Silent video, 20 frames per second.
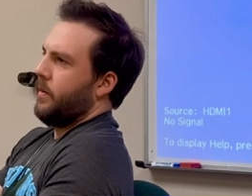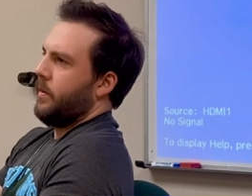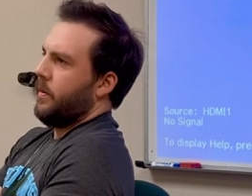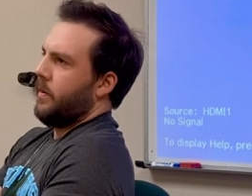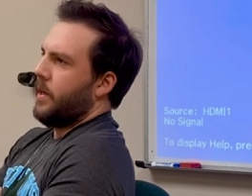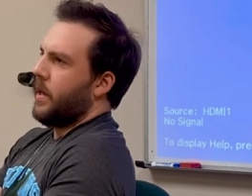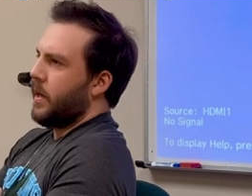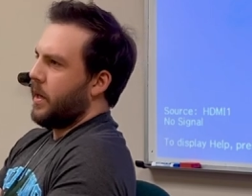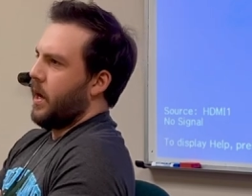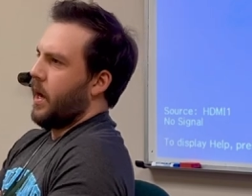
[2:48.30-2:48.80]

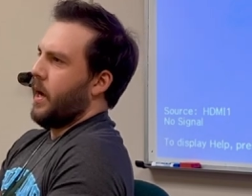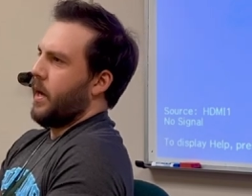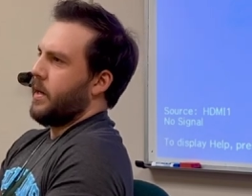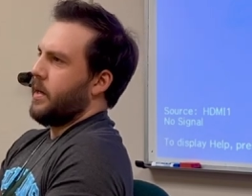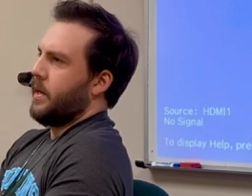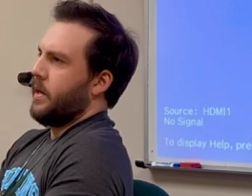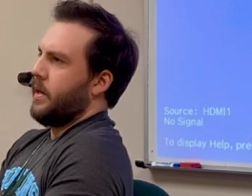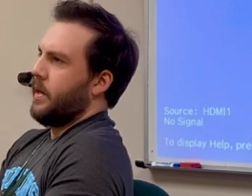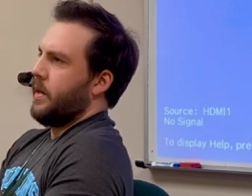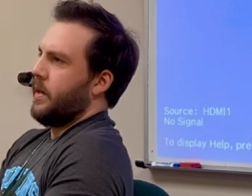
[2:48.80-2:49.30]
in God.
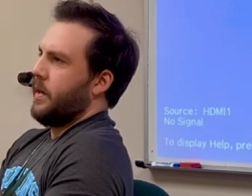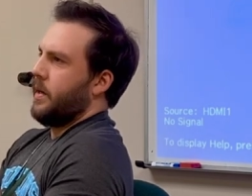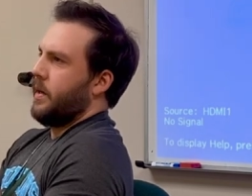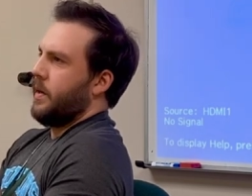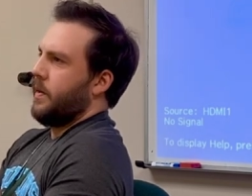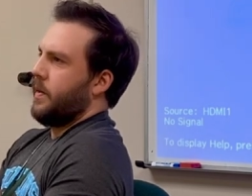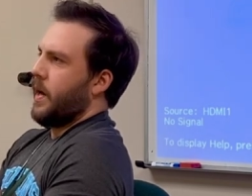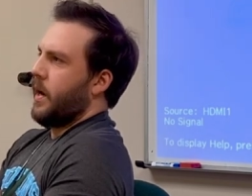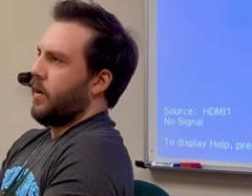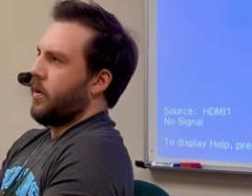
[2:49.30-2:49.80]

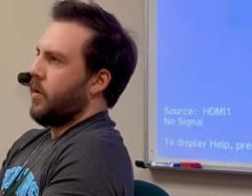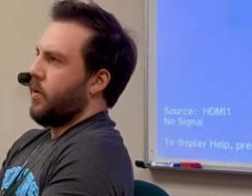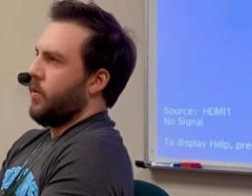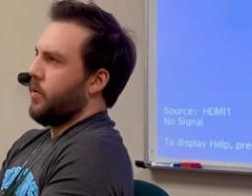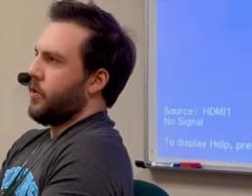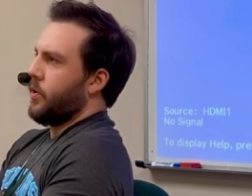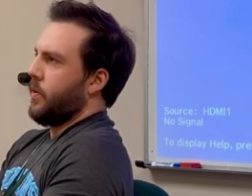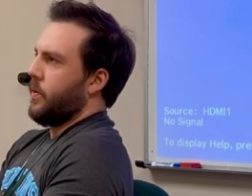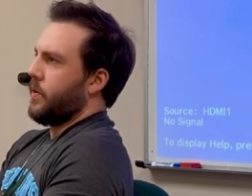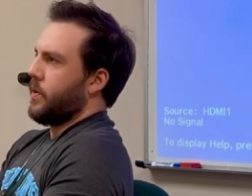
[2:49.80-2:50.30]
That
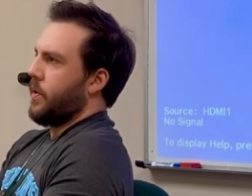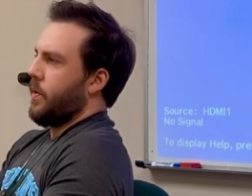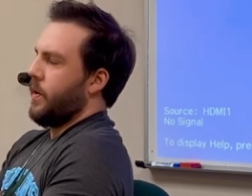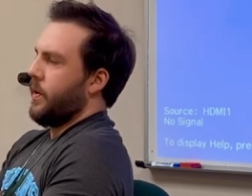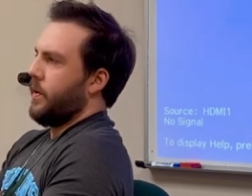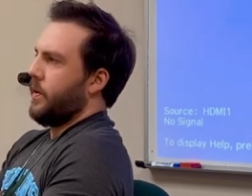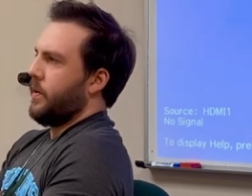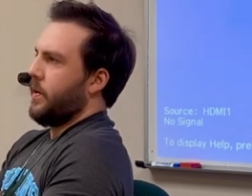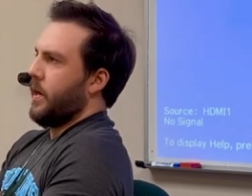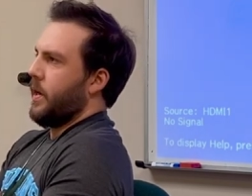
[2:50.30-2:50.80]
culture is
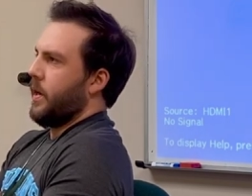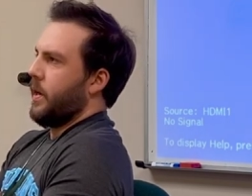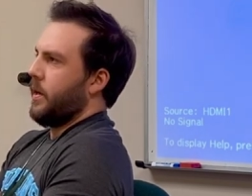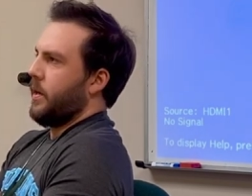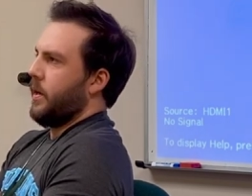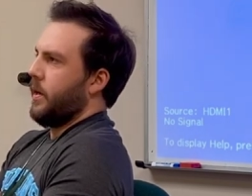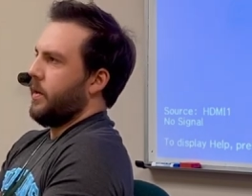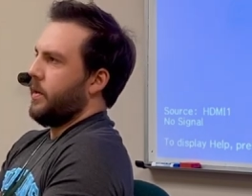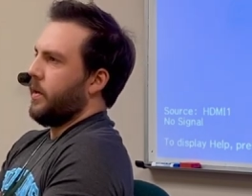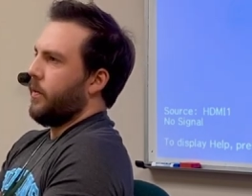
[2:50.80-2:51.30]
going to take
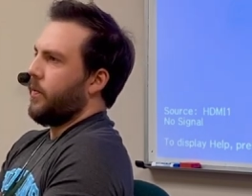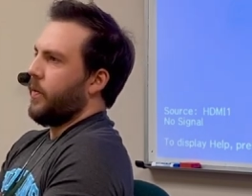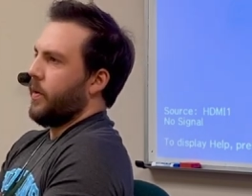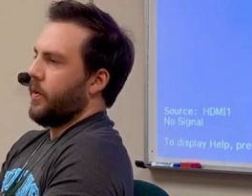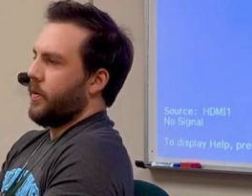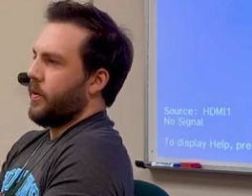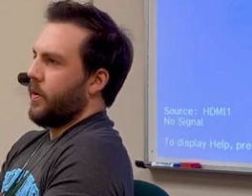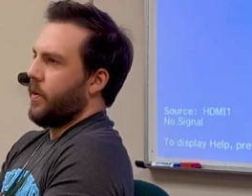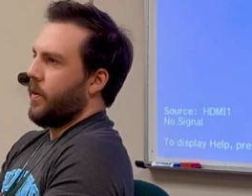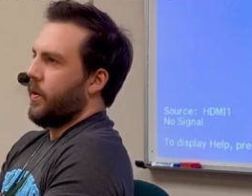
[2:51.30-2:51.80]
a different
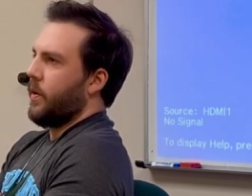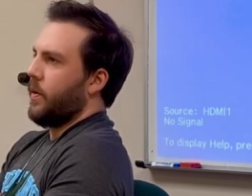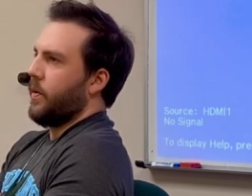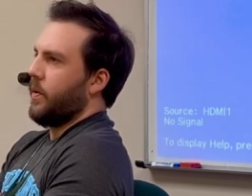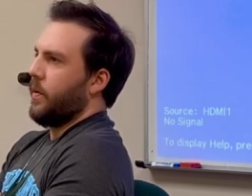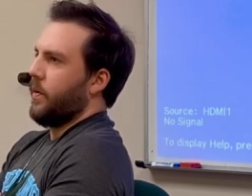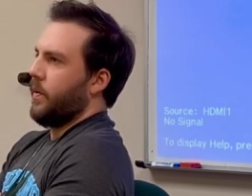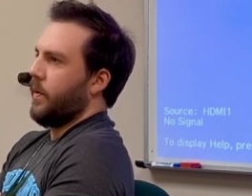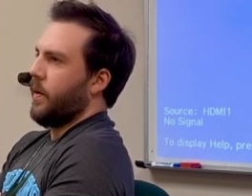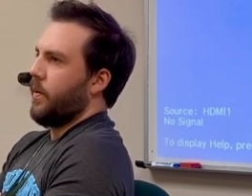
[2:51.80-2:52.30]
turn,
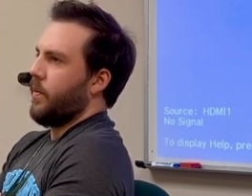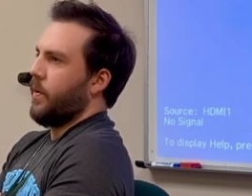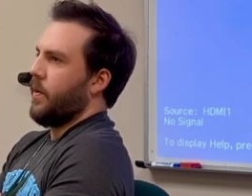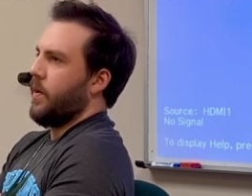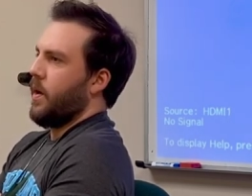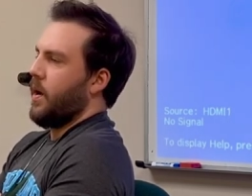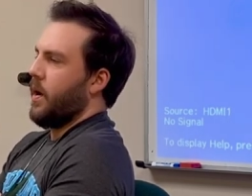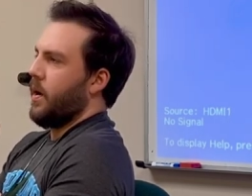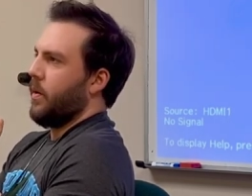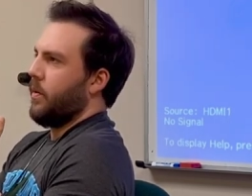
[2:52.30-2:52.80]
that we're
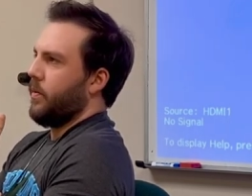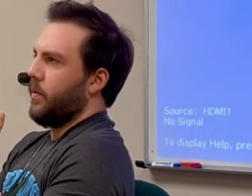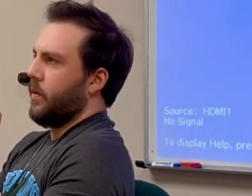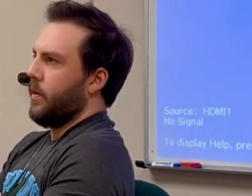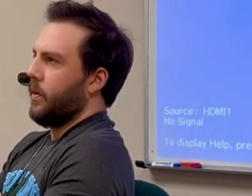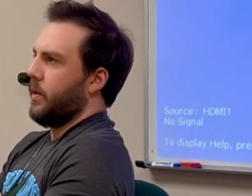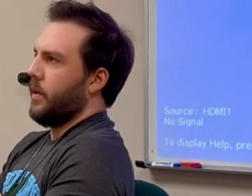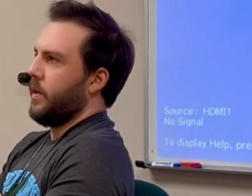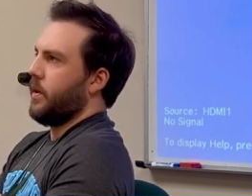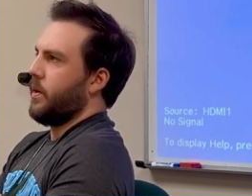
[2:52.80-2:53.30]
not
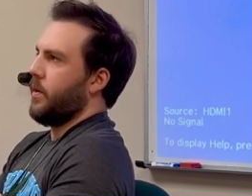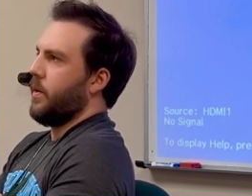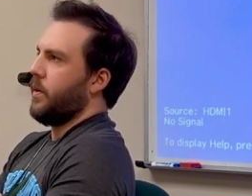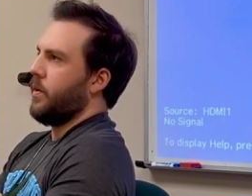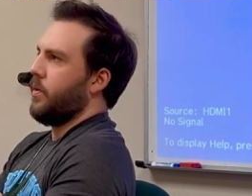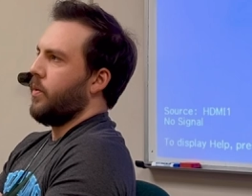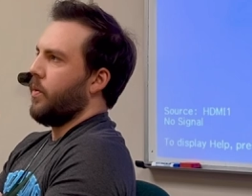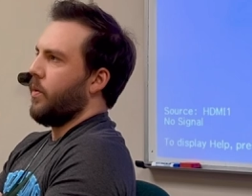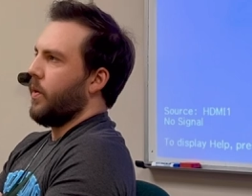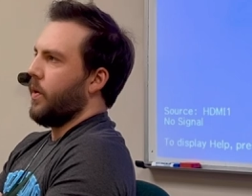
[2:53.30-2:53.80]
really going to
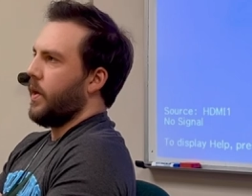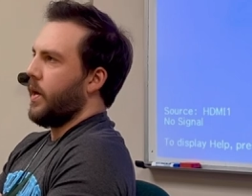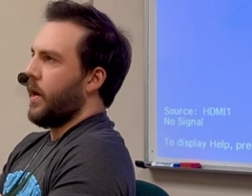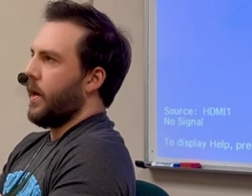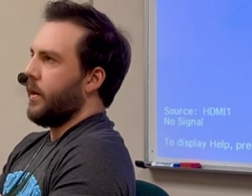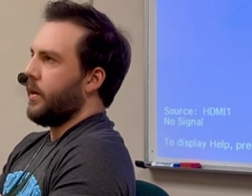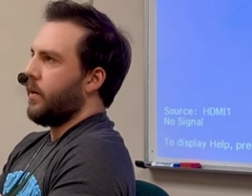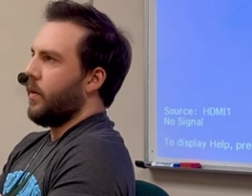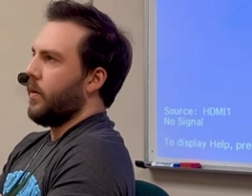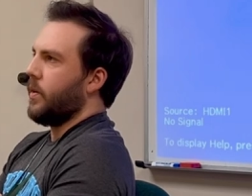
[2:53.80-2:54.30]

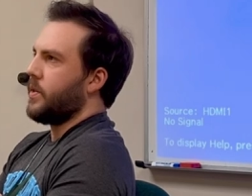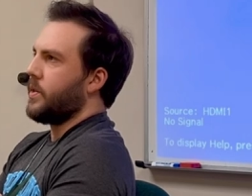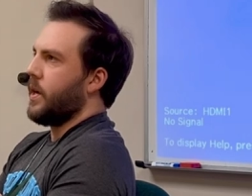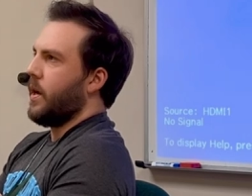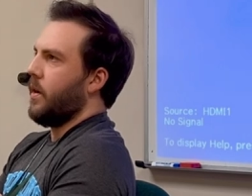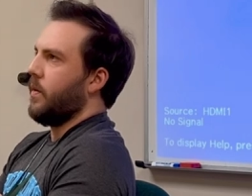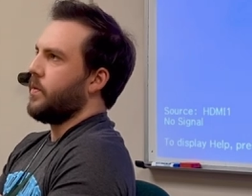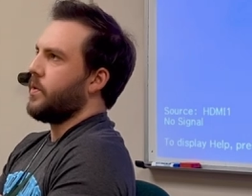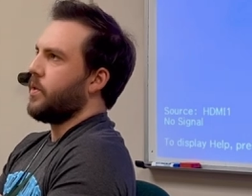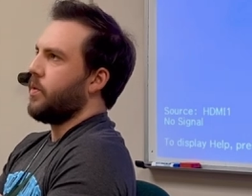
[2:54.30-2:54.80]
orient
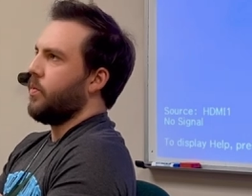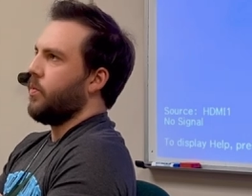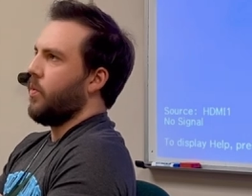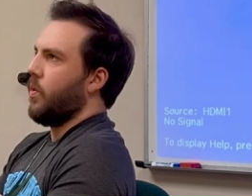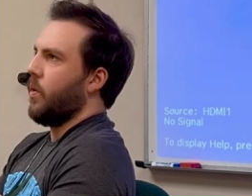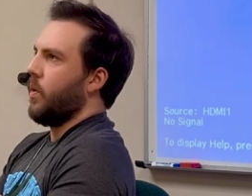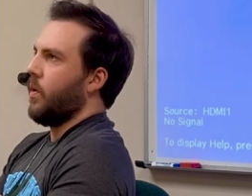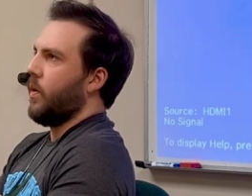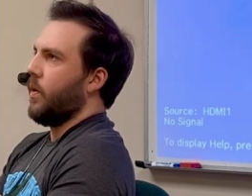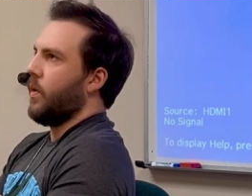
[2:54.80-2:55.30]
ourselves
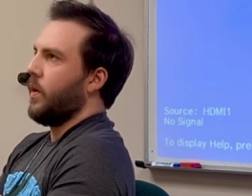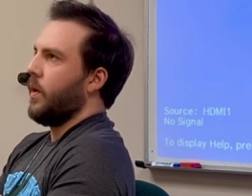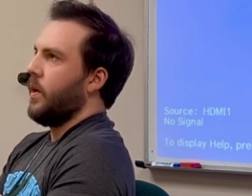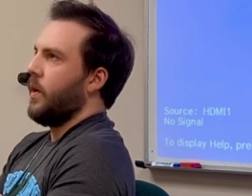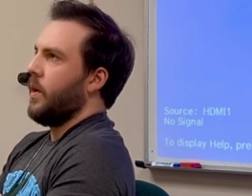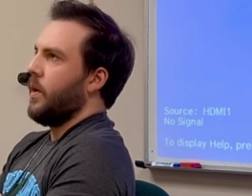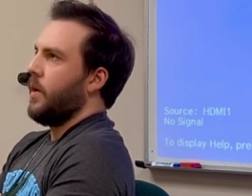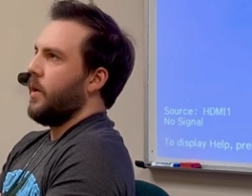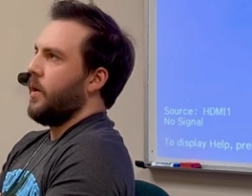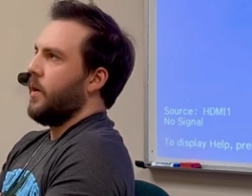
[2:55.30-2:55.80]
toward
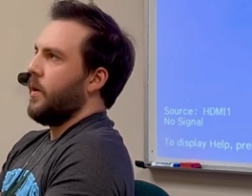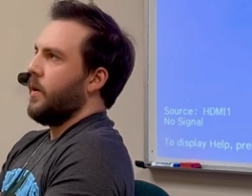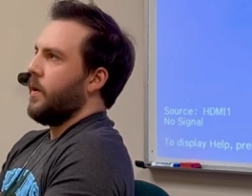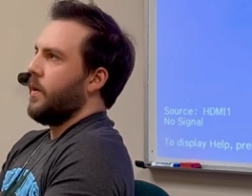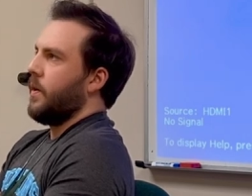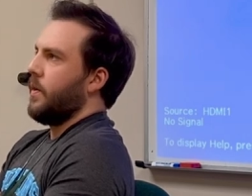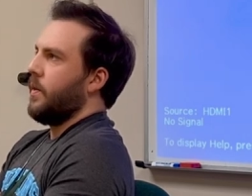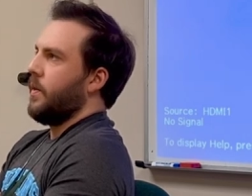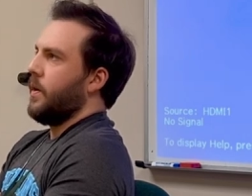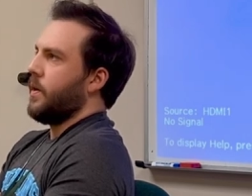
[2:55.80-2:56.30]

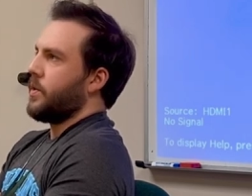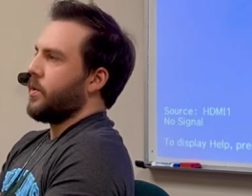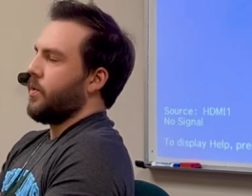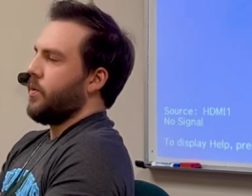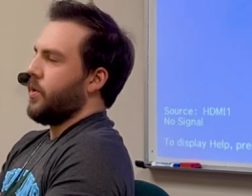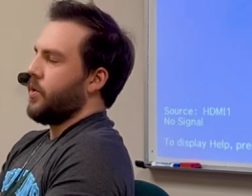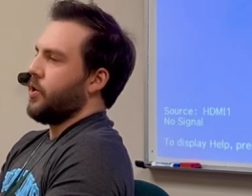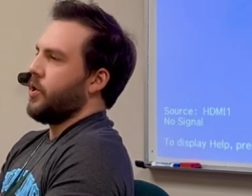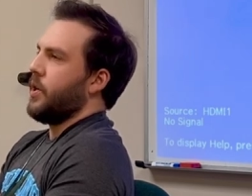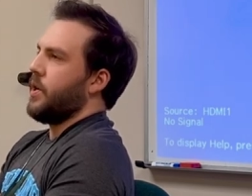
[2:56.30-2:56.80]
this
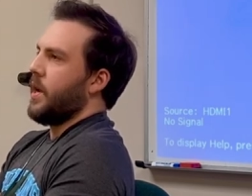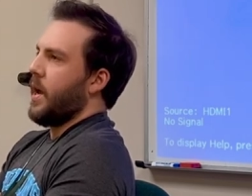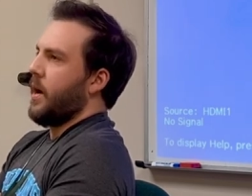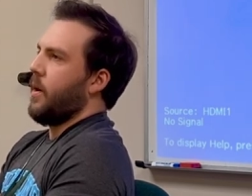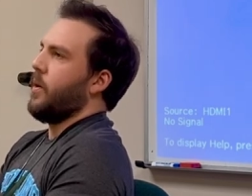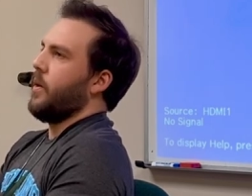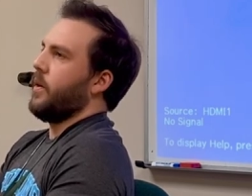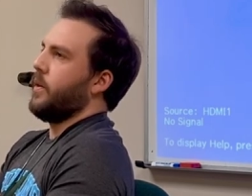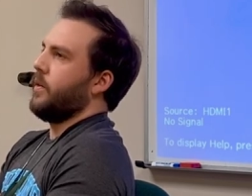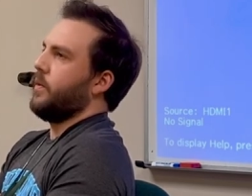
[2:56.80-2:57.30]
Christian
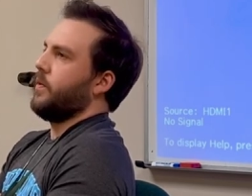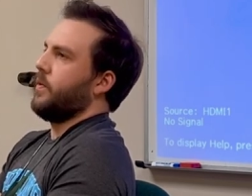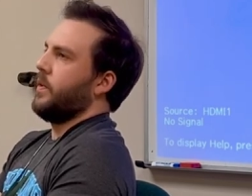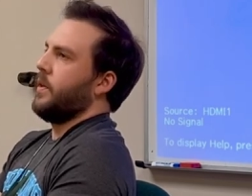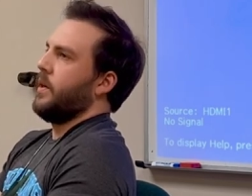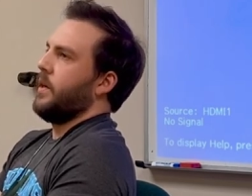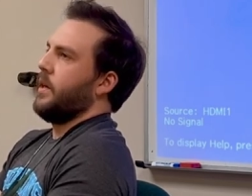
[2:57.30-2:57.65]
narrative.